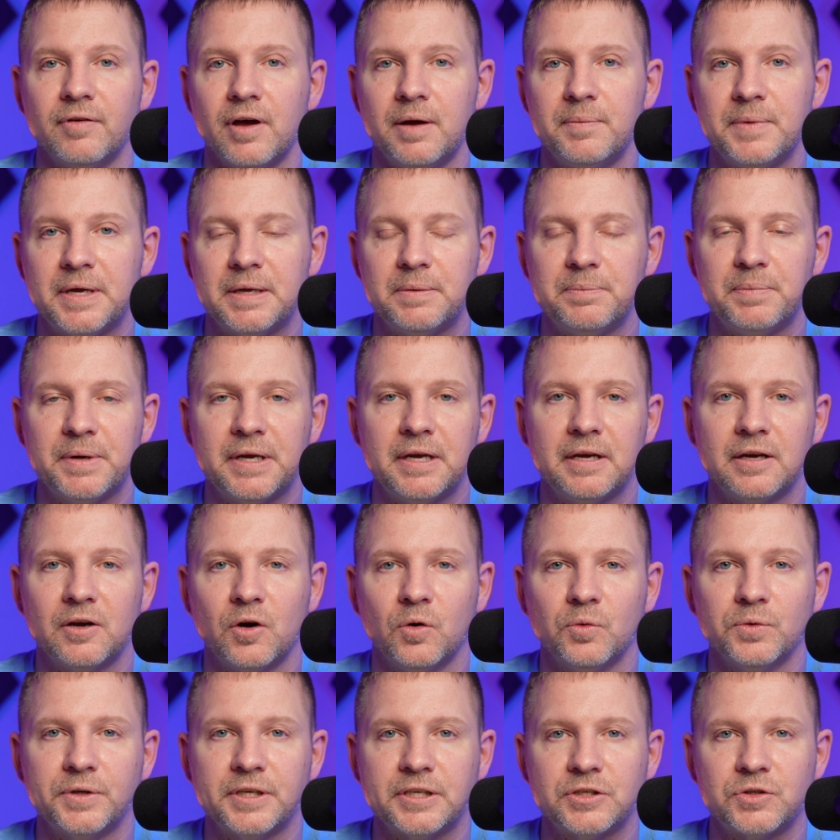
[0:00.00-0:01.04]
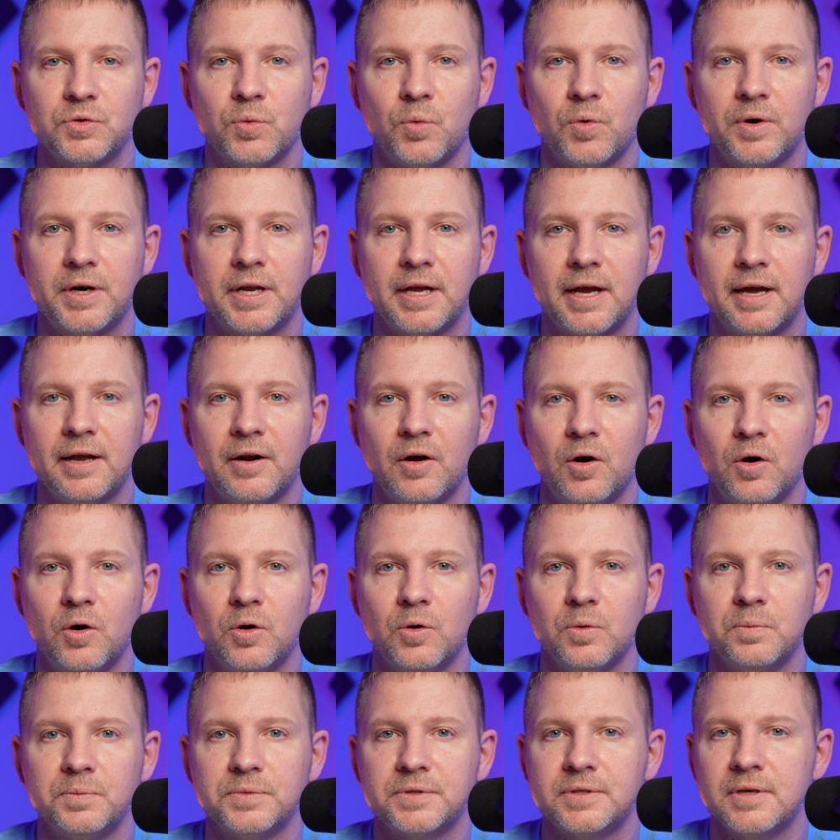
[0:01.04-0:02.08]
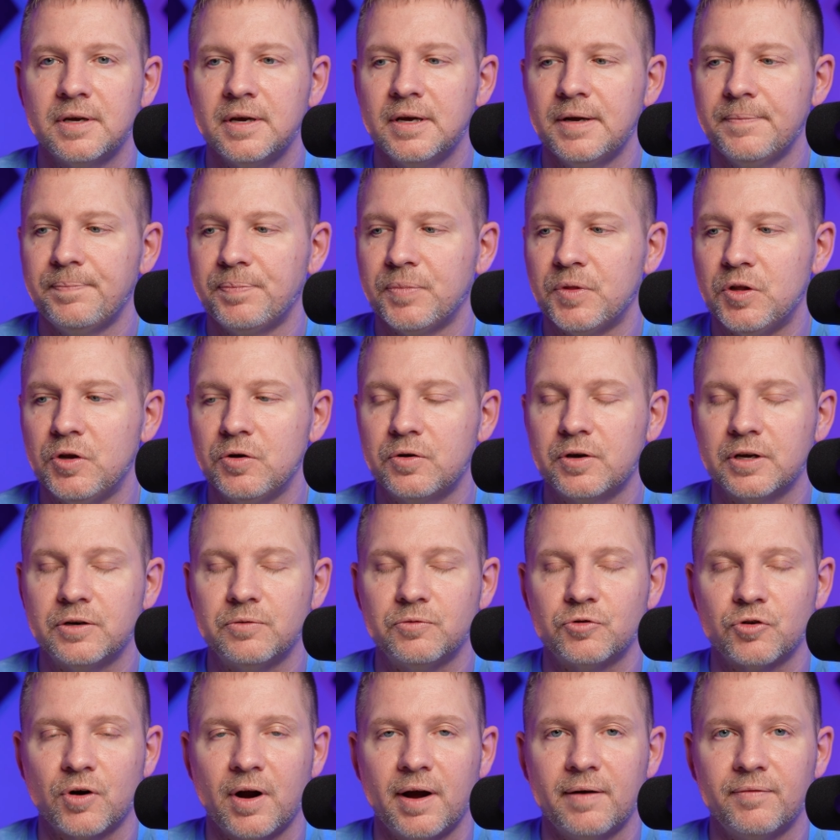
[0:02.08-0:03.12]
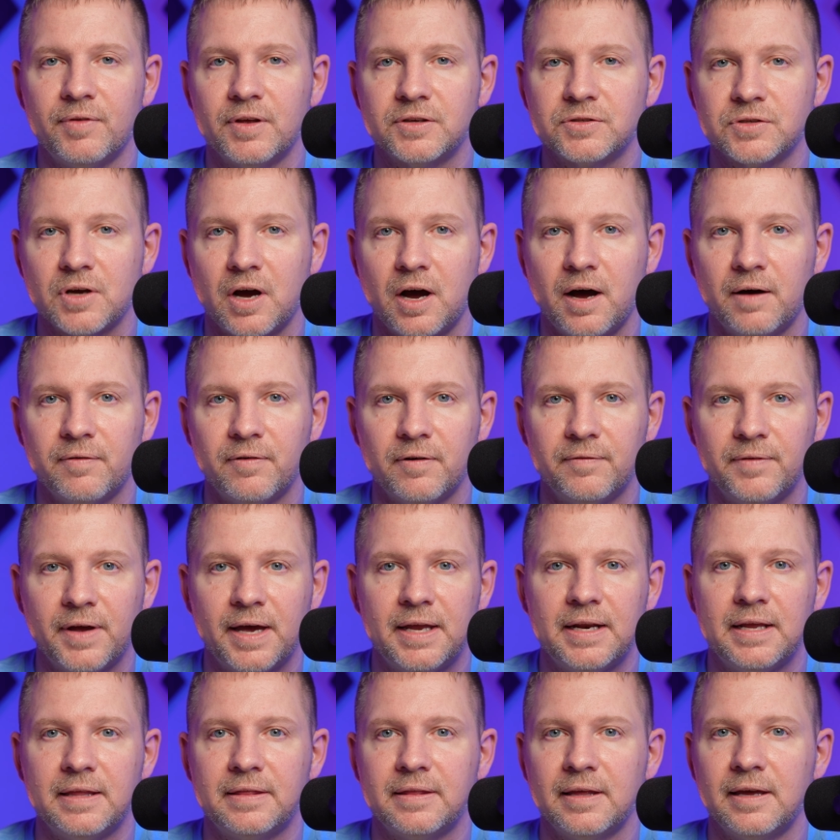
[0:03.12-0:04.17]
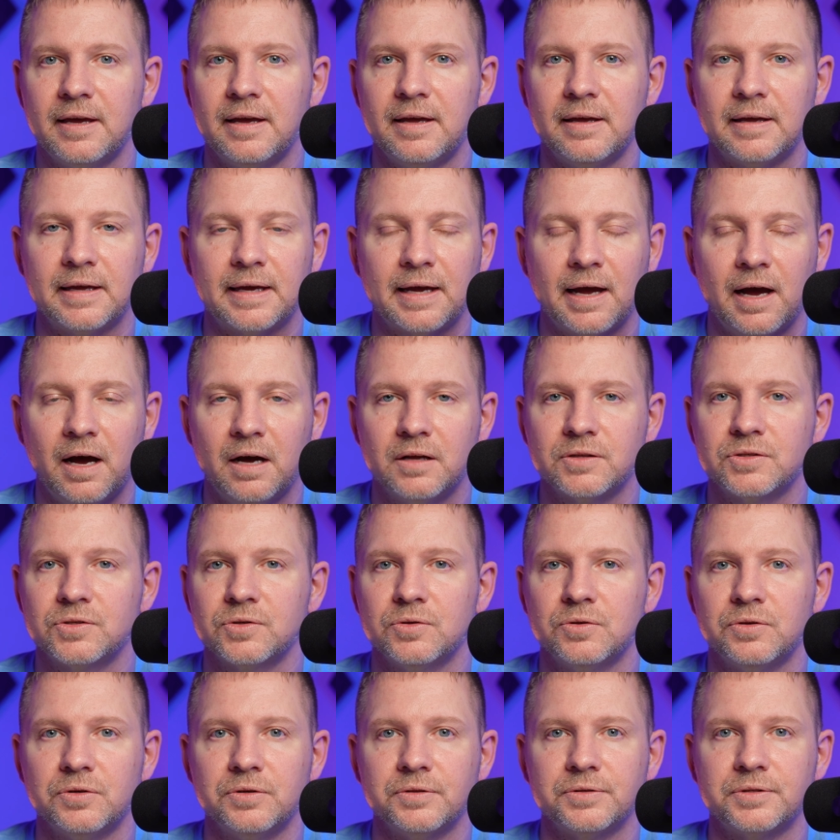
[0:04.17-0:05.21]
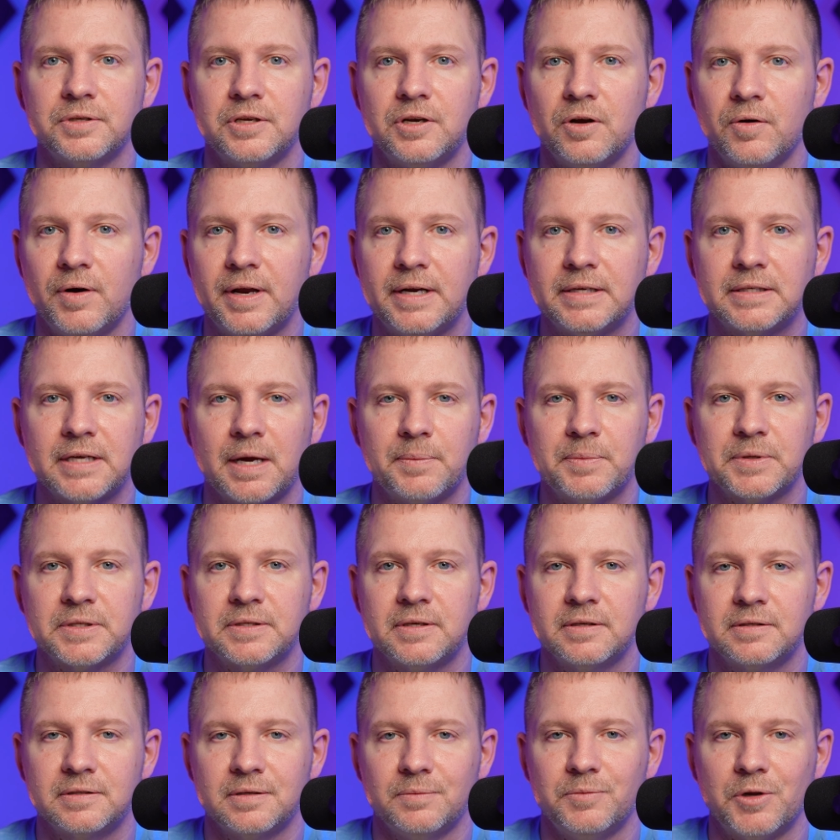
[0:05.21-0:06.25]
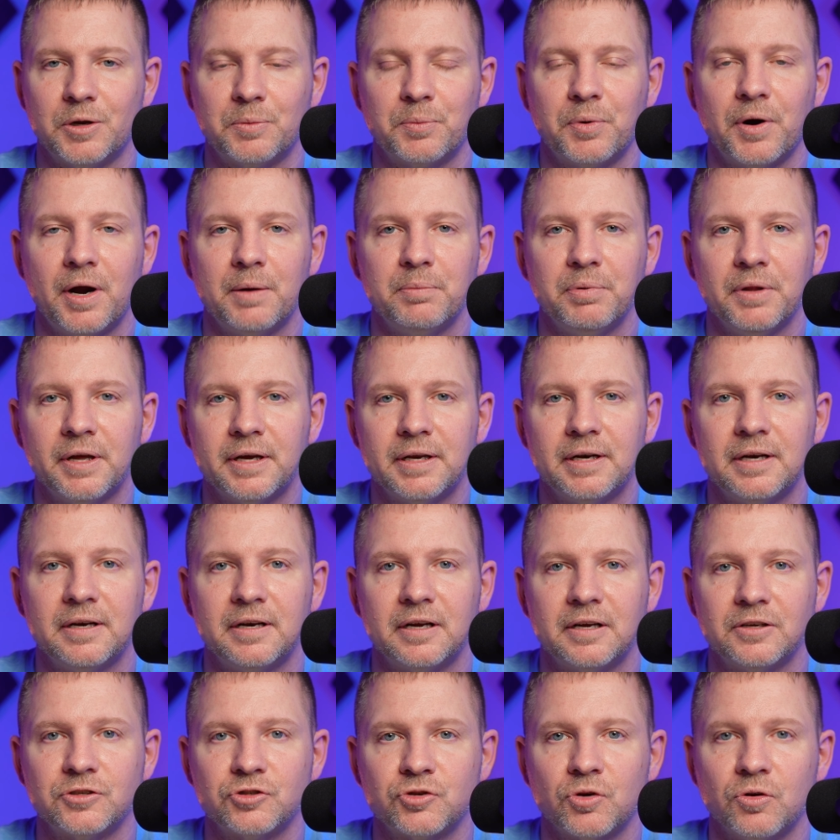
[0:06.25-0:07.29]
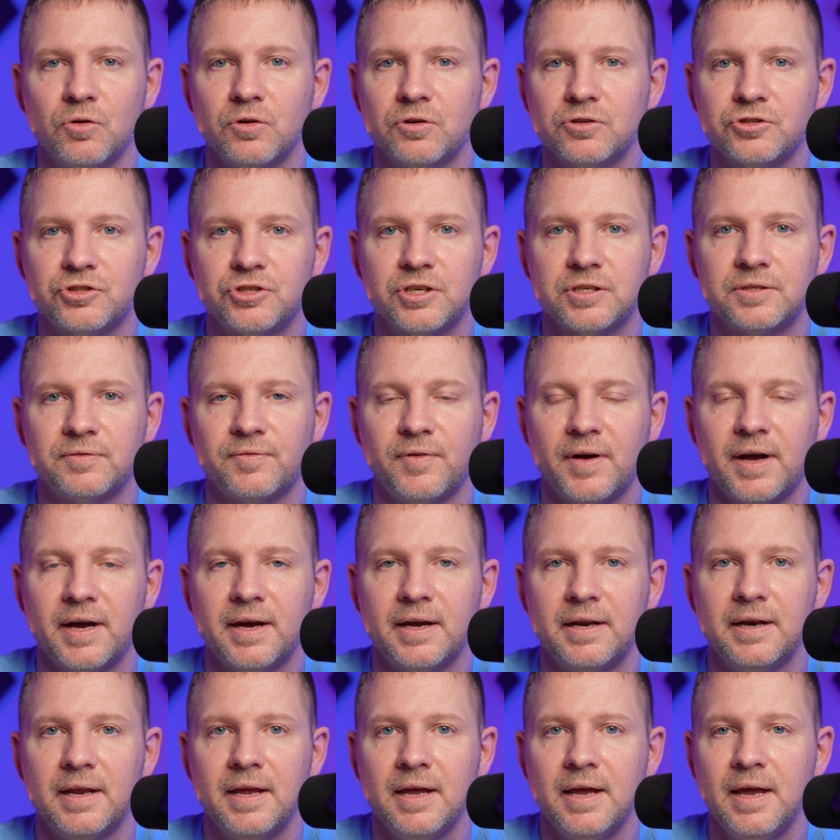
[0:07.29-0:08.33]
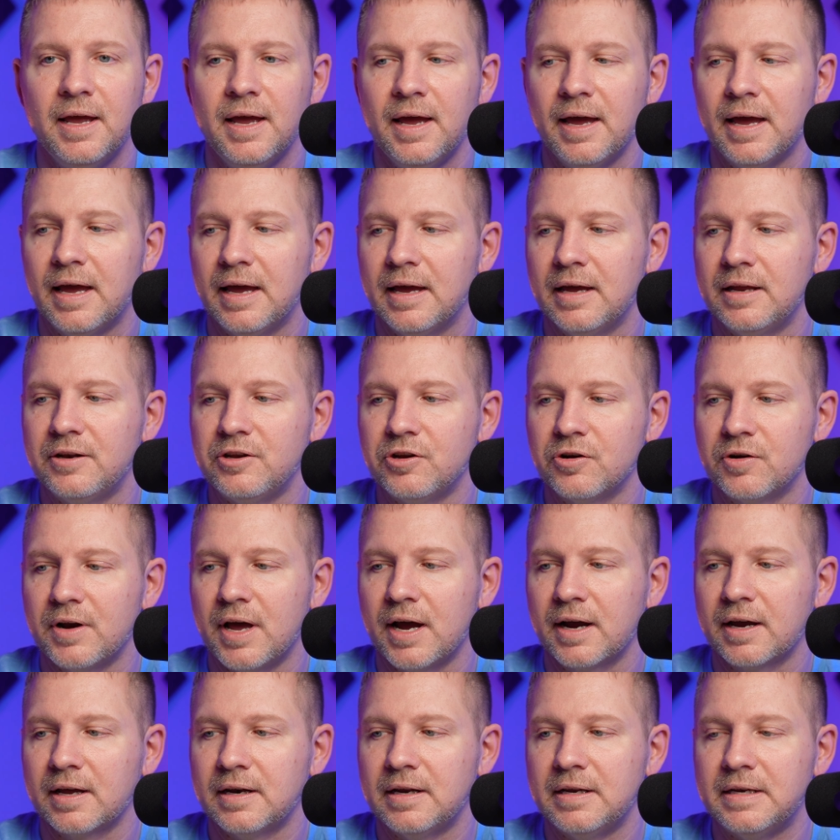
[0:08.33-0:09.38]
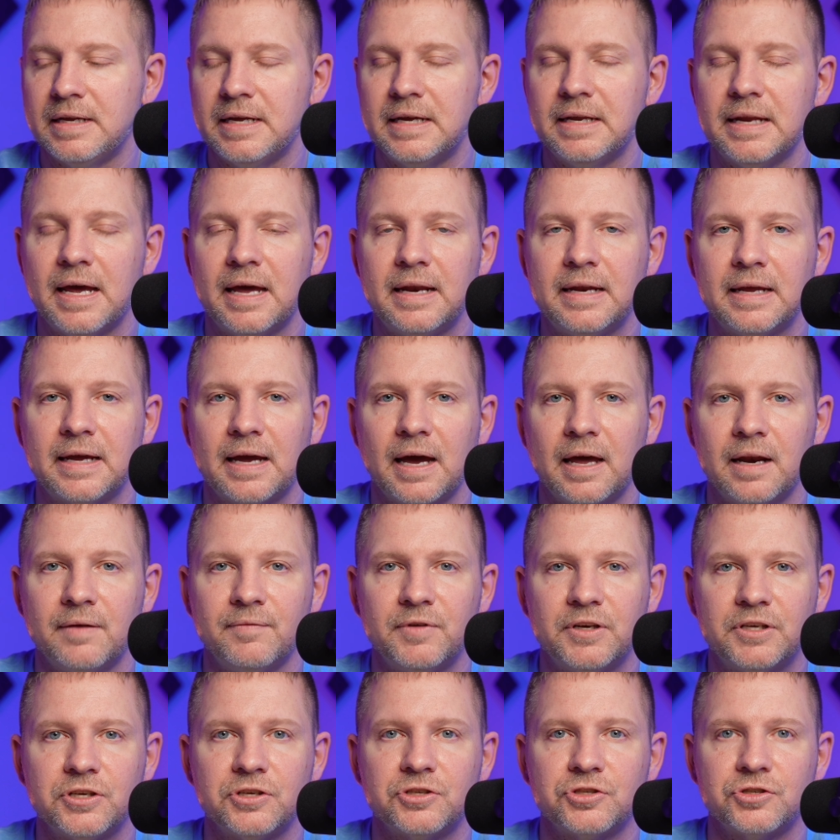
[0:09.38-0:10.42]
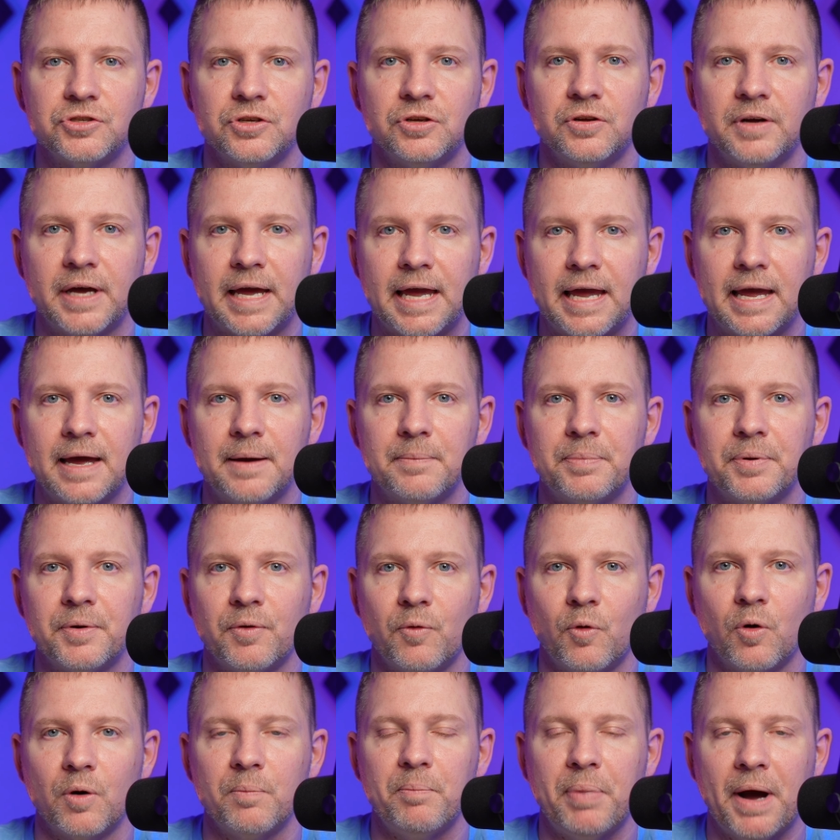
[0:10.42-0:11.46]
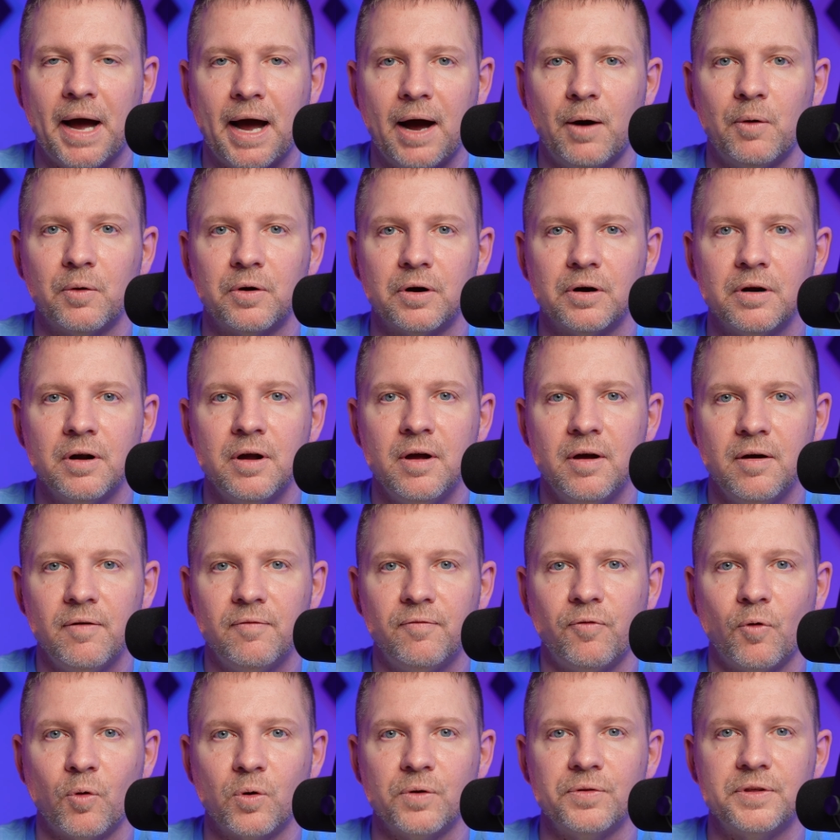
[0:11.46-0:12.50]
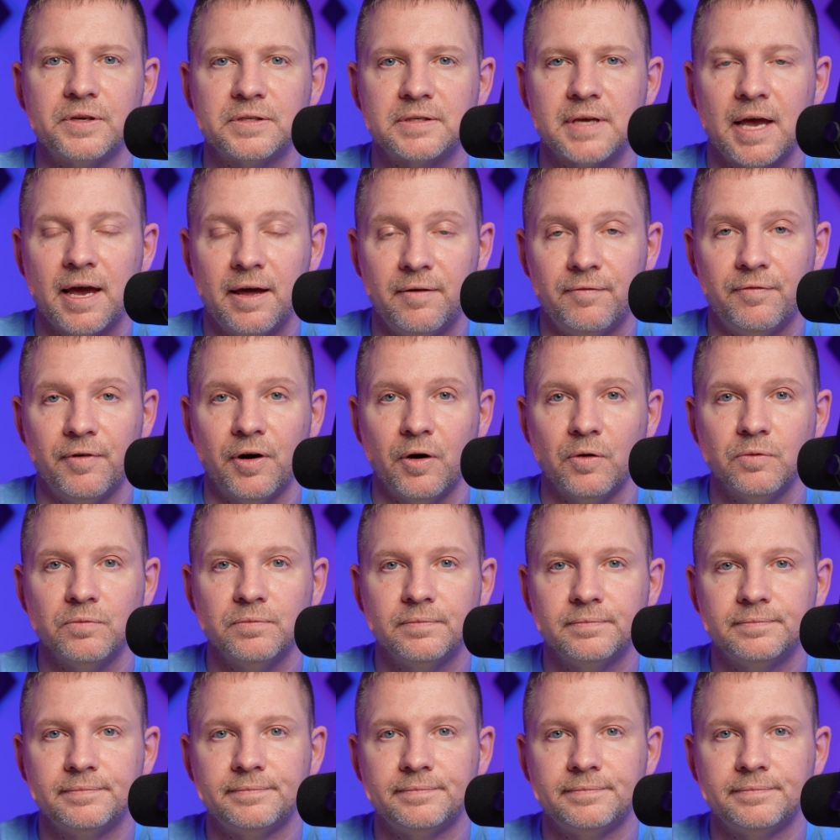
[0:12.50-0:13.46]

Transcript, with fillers: I mean, being only twenty-eight ohms, you can drive this off of anything, consoles, you know, any type of system. You can probably plug it into controllers just fine, and you're not going to need any kind of additional amp or power for this headphone.